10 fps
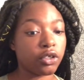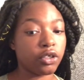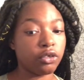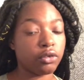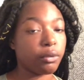
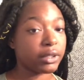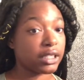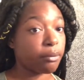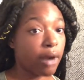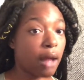it
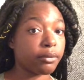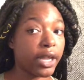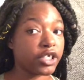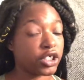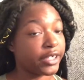wasn't a problem
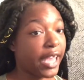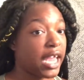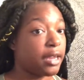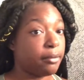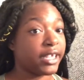that she
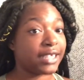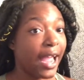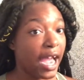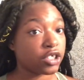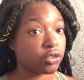came, because I
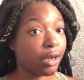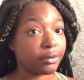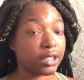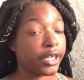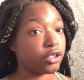asked you, I
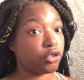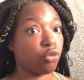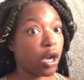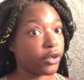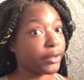was like, do you
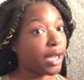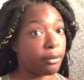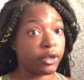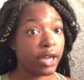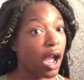want her to
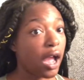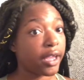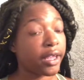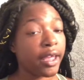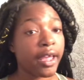come or
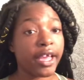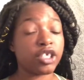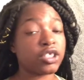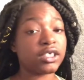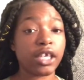not? And
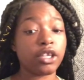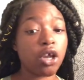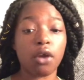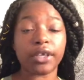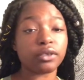she said,
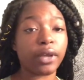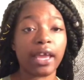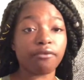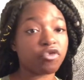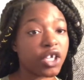no, it's okay
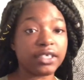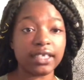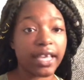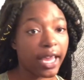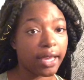if Tracy
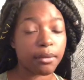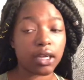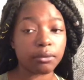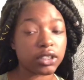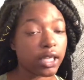came. And
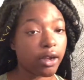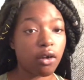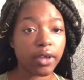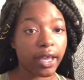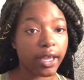I'm just like,
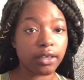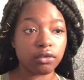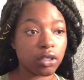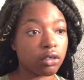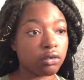okay, you
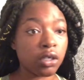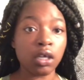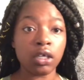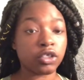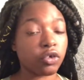know.
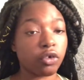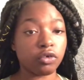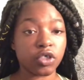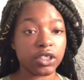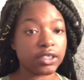
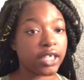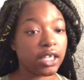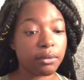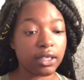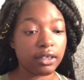So she's
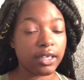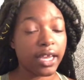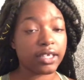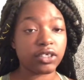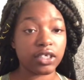telling me the
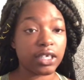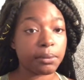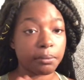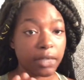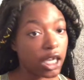dates, she
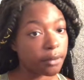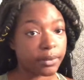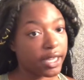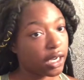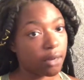keeps me
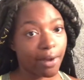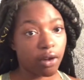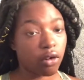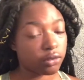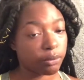updated
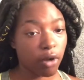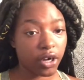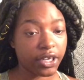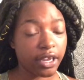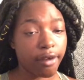about the
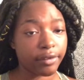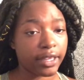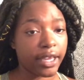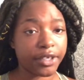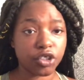party and
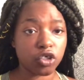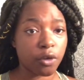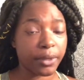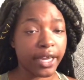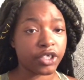everything, and she
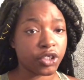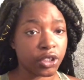told me that